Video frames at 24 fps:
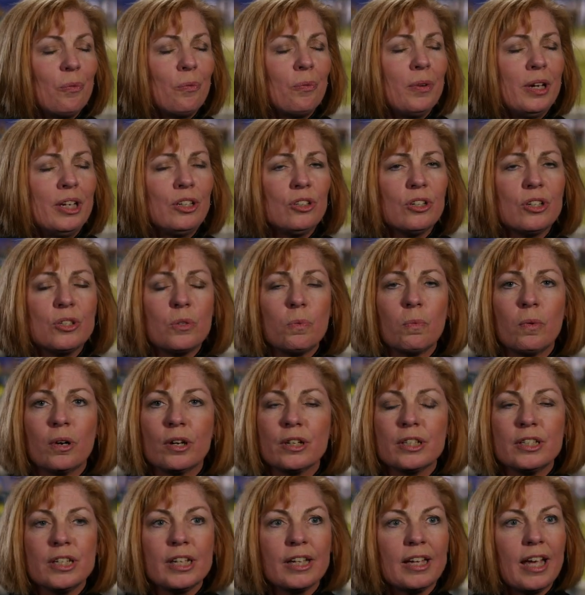we just
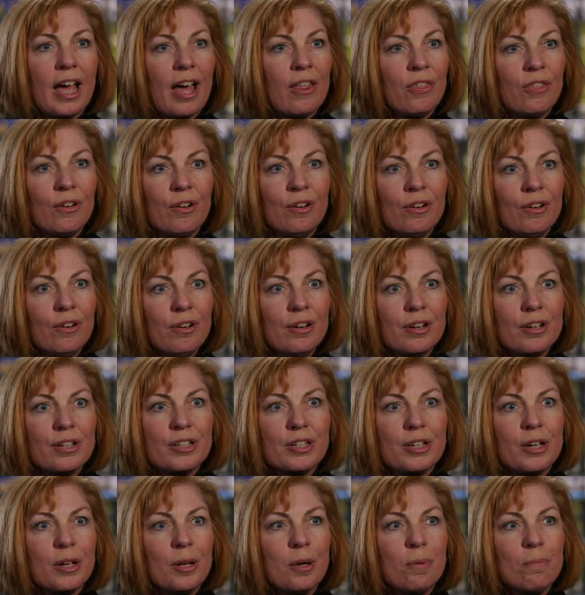work together
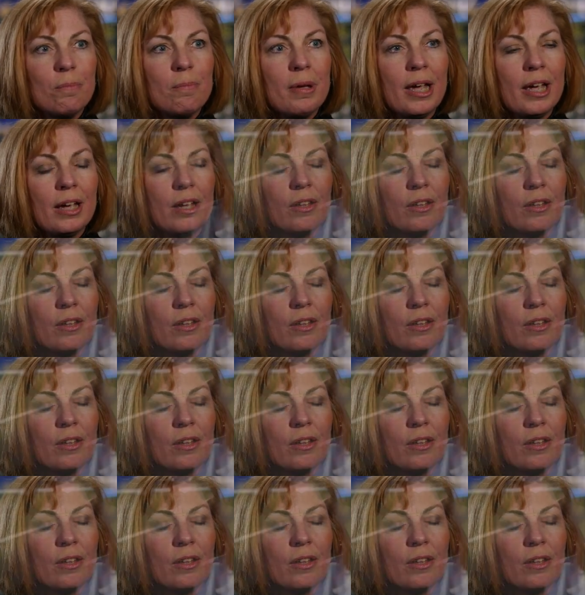to make